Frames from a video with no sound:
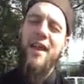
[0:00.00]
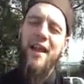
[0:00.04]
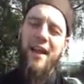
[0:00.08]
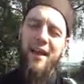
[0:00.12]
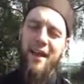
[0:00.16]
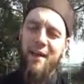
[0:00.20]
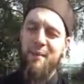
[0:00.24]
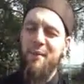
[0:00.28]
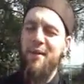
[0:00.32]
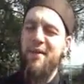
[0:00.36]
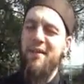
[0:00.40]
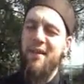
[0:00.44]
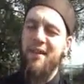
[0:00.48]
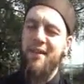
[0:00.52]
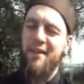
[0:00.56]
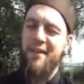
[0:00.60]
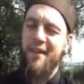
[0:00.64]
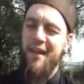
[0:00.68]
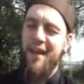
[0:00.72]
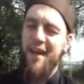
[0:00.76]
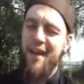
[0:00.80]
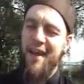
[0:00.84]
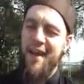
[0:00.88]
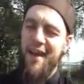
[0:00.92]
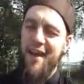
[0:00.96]
very
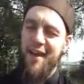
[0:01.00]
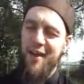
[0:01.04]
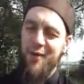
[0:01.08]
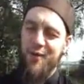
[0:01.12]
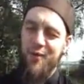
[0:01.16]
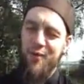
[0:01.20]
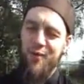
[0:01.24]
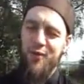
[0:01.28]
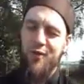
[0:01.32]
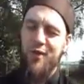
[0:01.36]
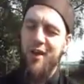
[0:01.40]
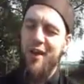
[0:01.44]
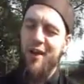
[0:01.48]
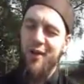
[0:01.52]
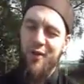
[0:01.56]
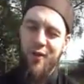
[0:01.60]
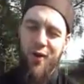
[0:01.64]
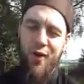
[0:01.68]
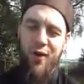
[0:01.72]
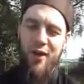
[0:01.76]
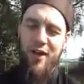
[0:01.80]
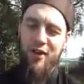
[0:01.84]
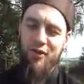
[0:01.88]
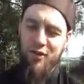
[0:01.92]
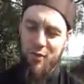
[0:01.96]
limited
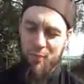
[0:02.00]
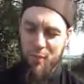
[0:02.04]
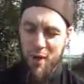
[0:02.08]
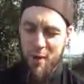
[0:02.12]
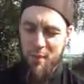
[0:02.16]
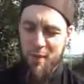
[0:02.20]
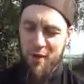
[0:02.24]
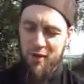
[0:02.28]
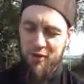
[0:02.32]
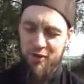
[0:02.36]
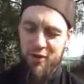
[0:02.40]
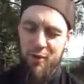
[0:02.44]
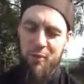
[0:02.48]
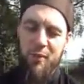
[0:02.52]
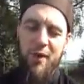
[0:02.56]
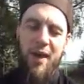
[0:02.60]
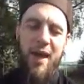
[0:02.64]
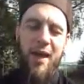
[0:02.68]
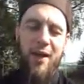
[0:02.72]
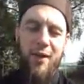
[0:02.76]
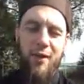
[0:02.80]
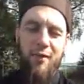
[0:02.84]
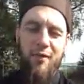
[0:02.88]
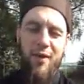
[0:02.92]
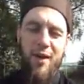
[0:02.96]
knowledge and maybe
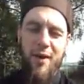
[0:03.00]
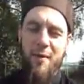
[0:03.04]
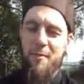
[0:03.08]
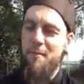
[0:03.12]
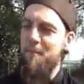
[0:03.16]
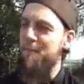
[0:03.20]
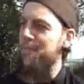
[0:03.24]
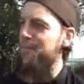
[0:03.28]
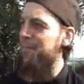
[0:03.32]
some kind of